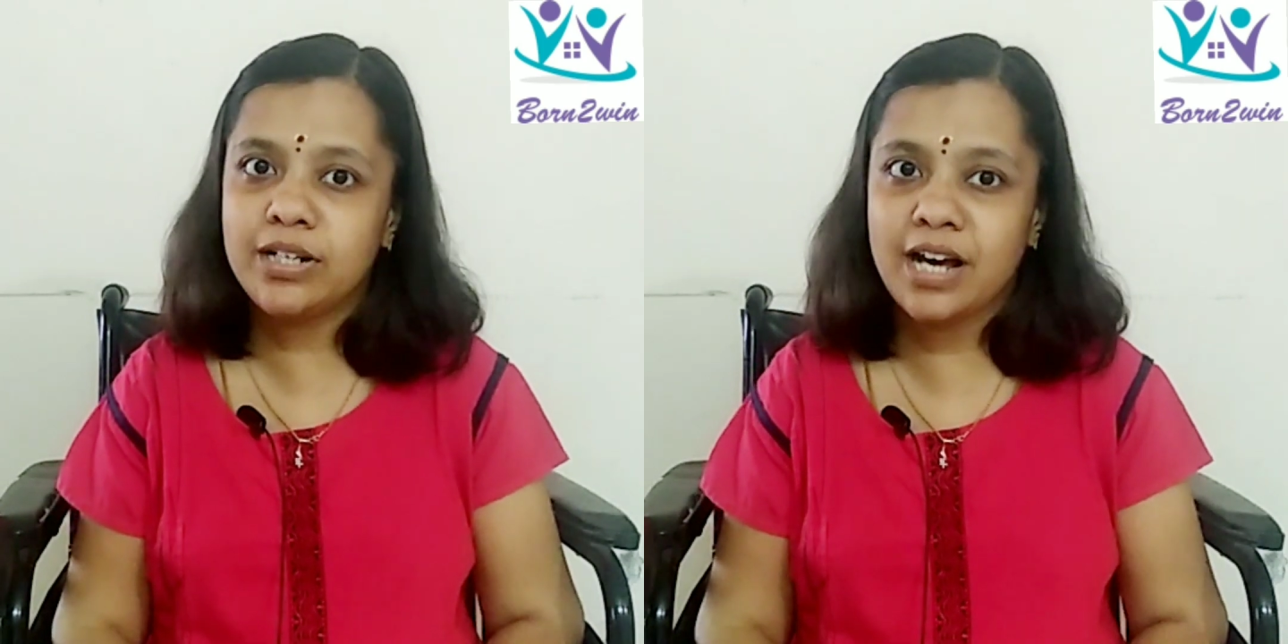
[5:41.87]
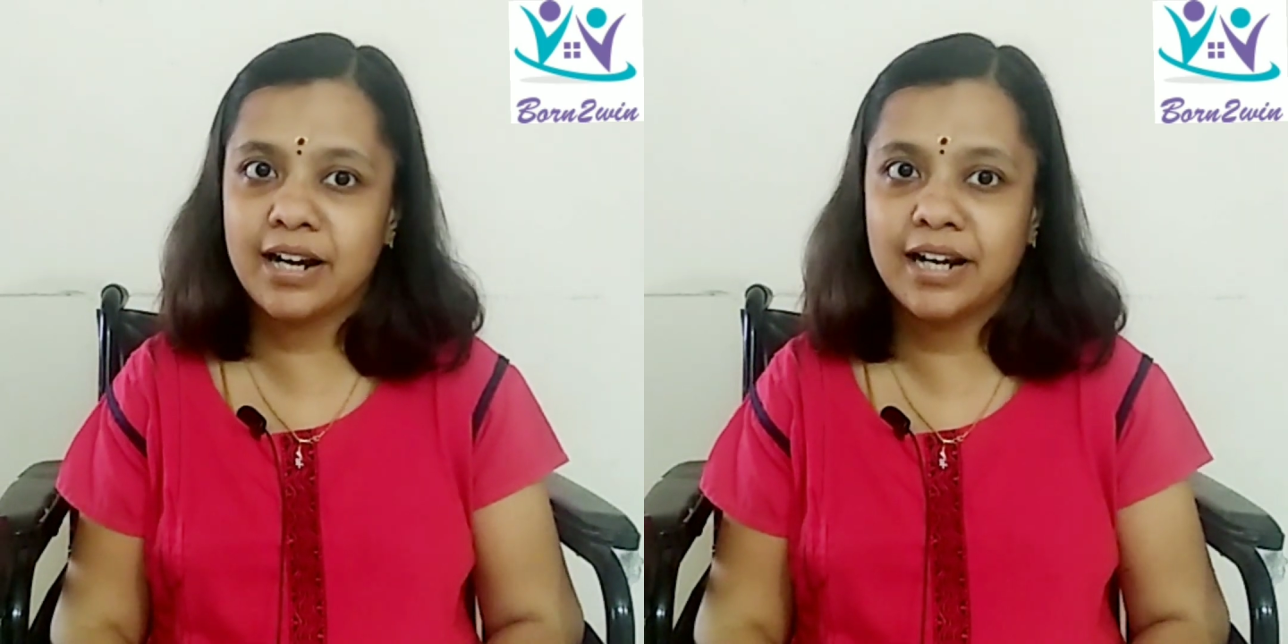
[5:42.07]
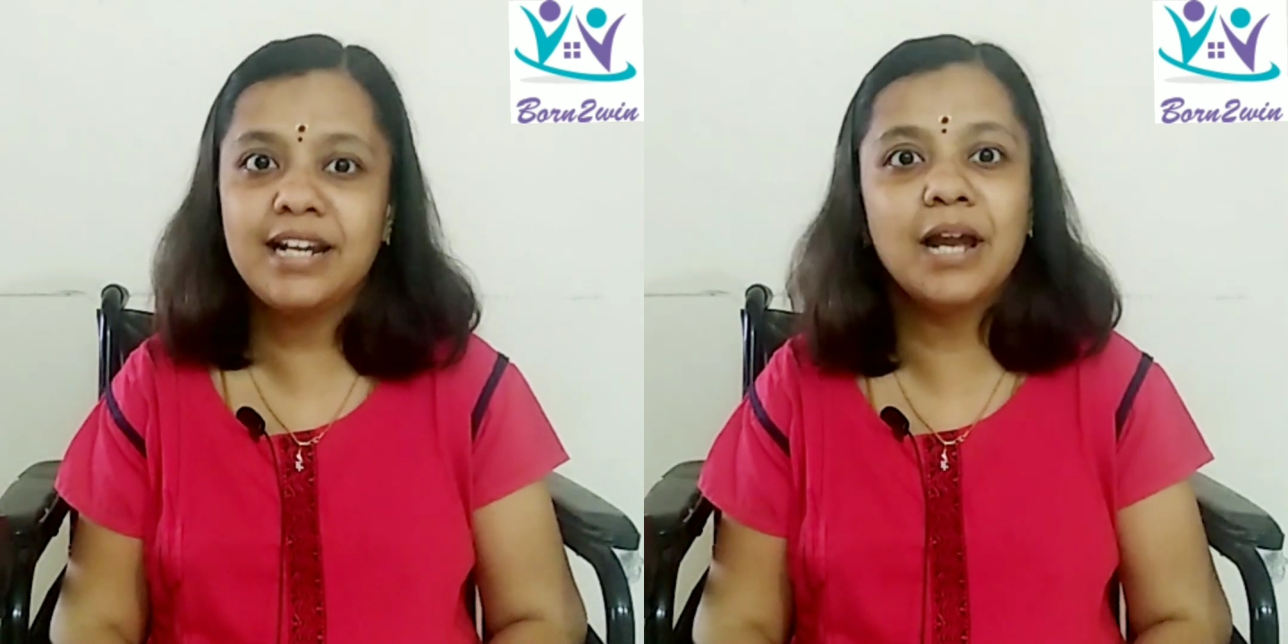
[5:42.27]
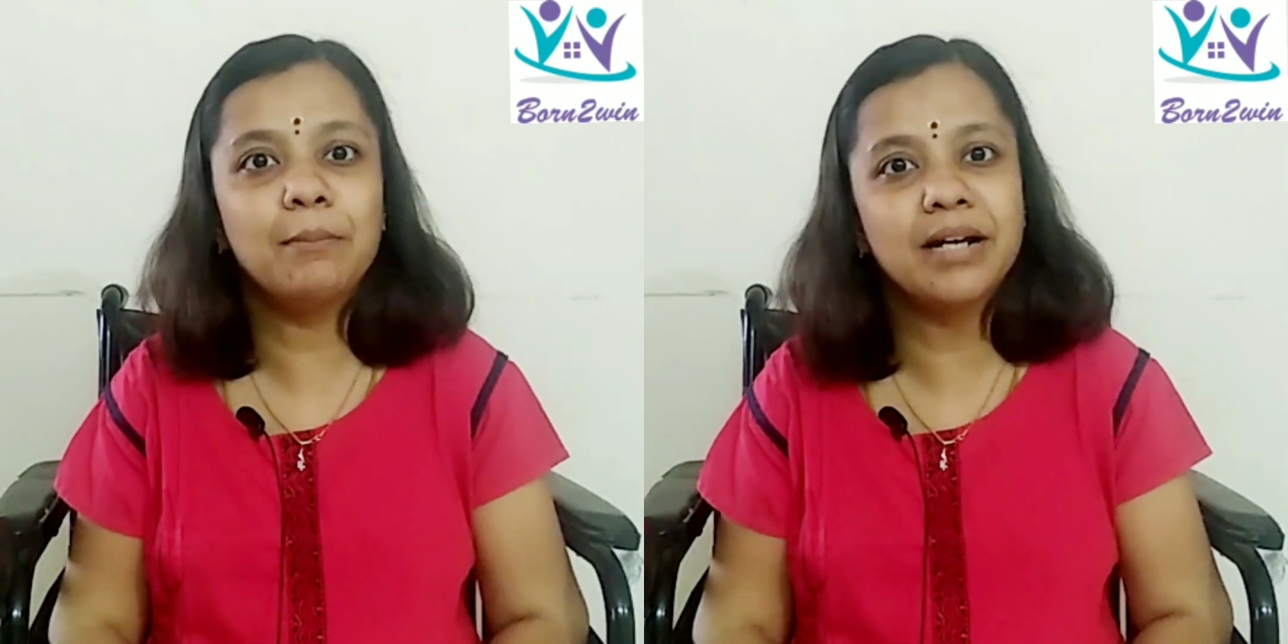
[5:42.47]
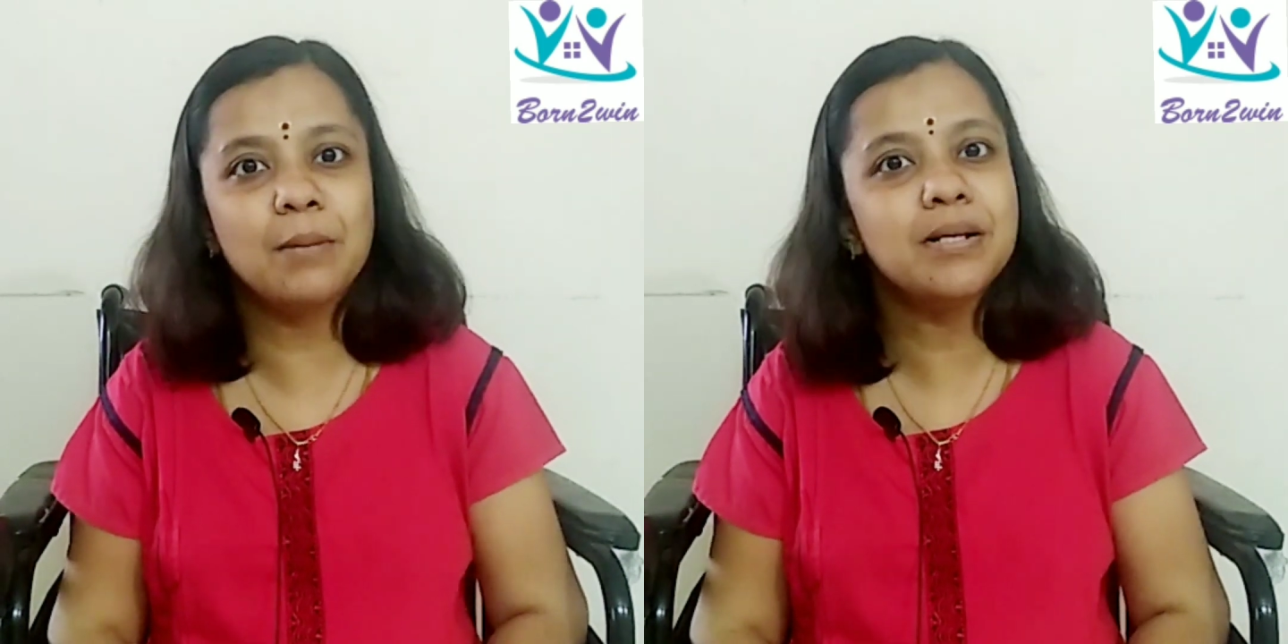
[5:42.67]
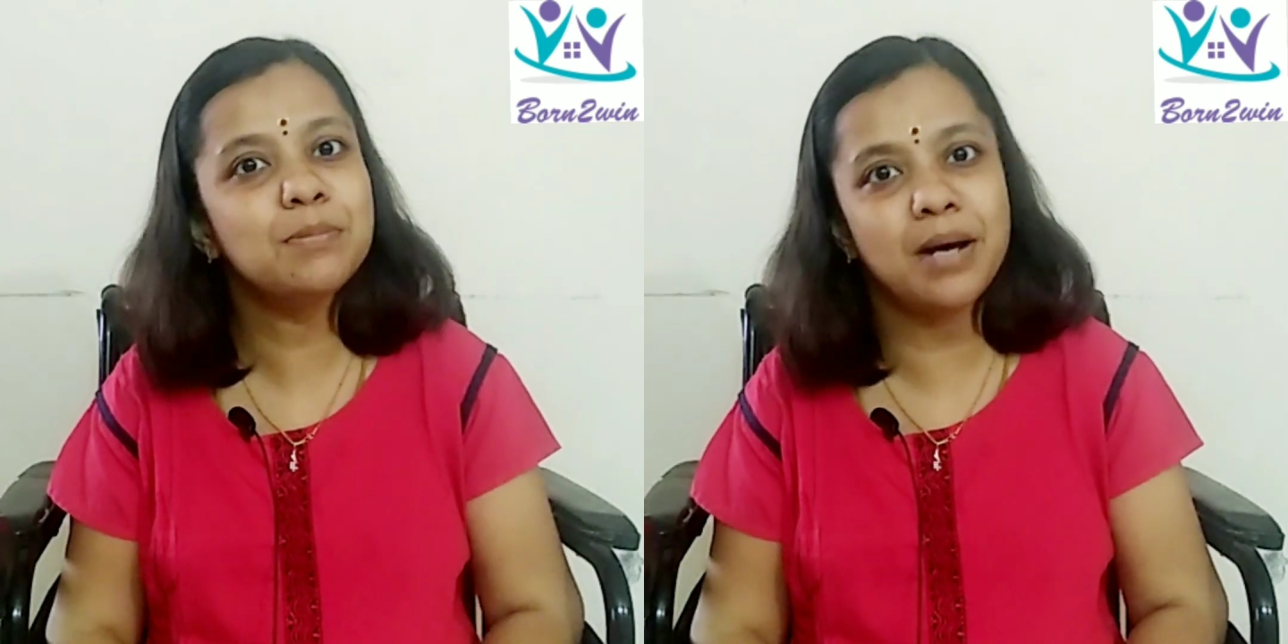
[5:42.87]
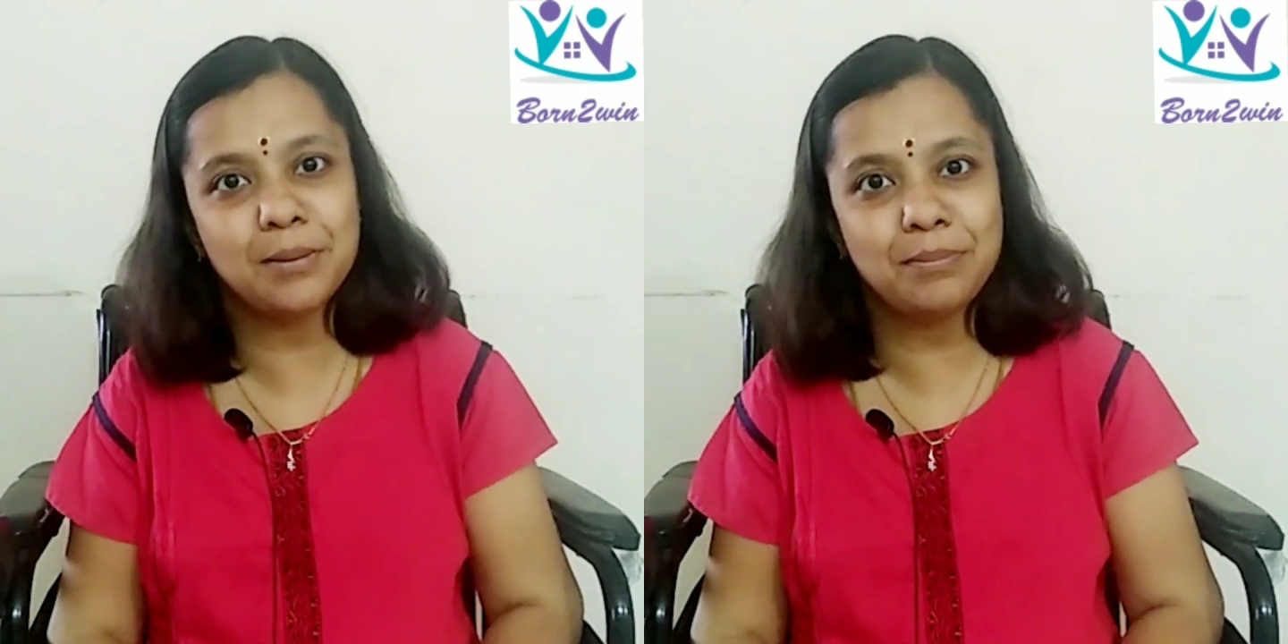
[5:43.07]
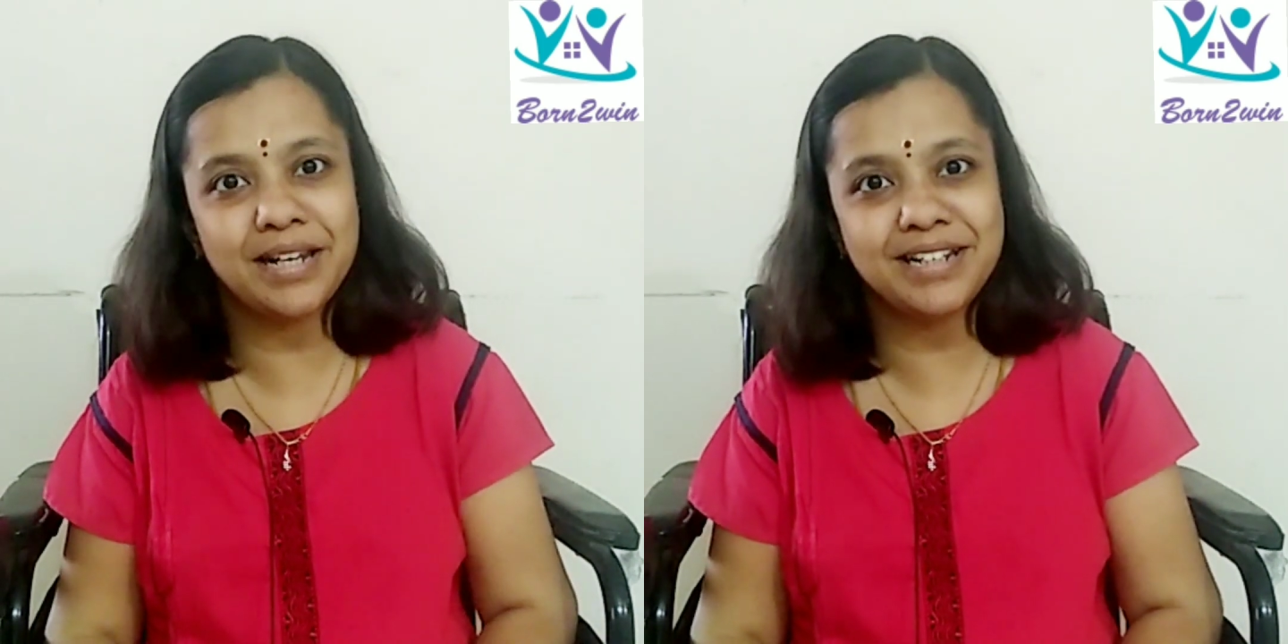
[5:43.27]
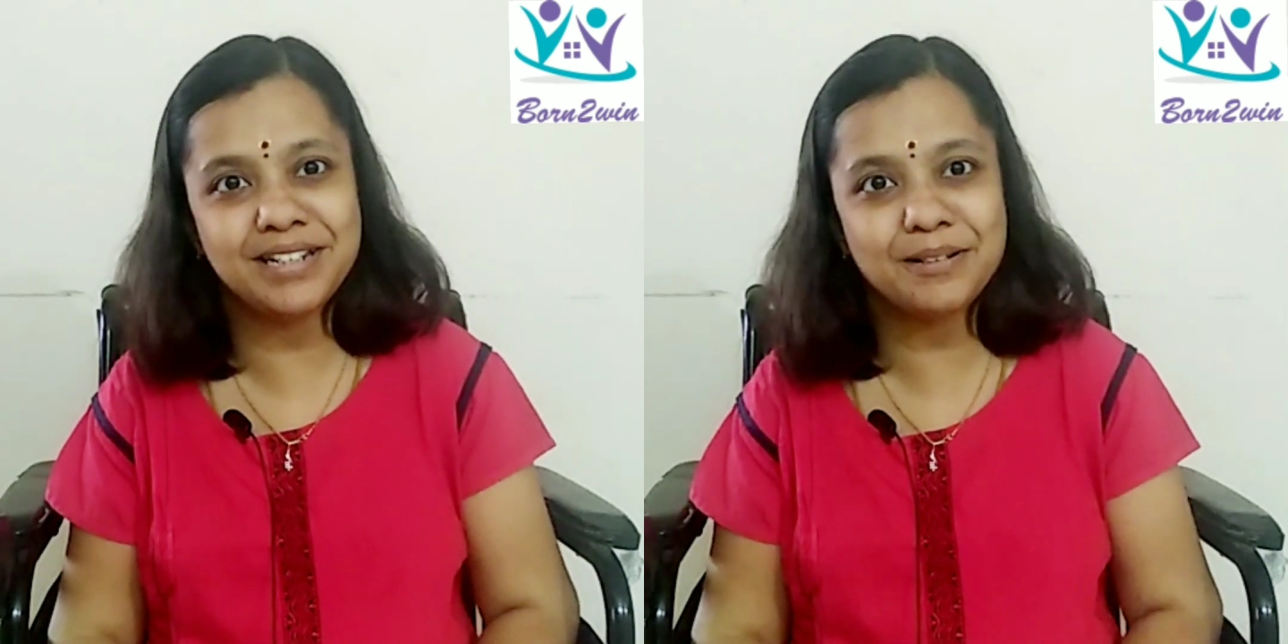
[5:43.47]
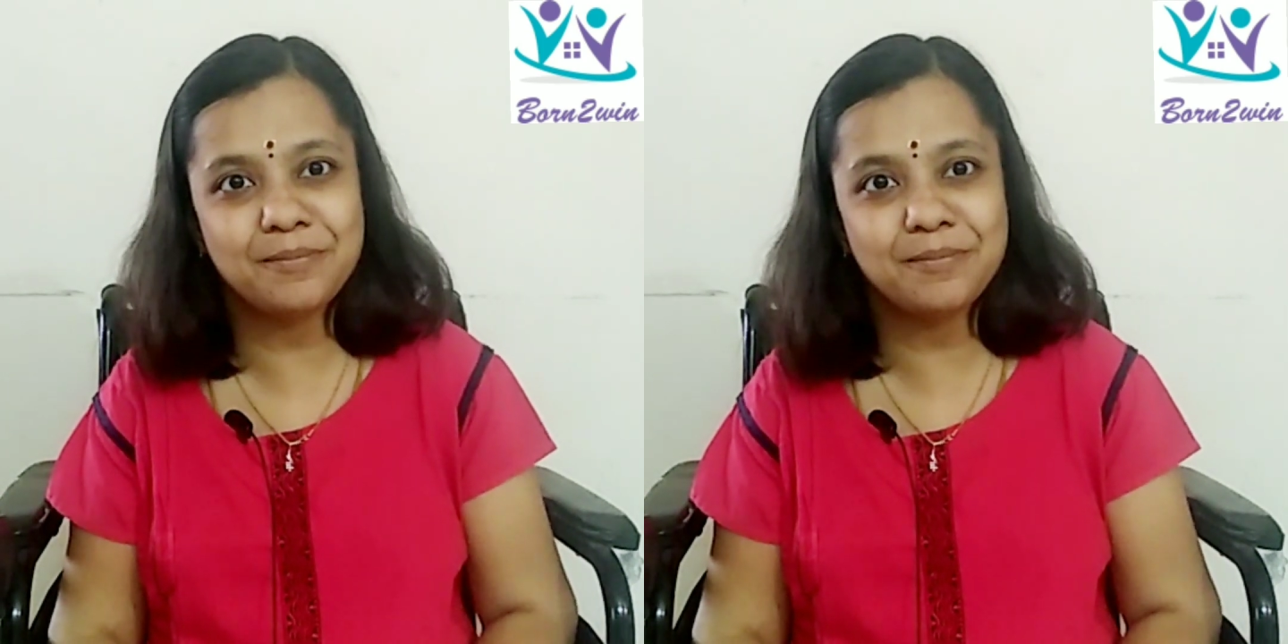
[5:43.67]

target and become a smart parent.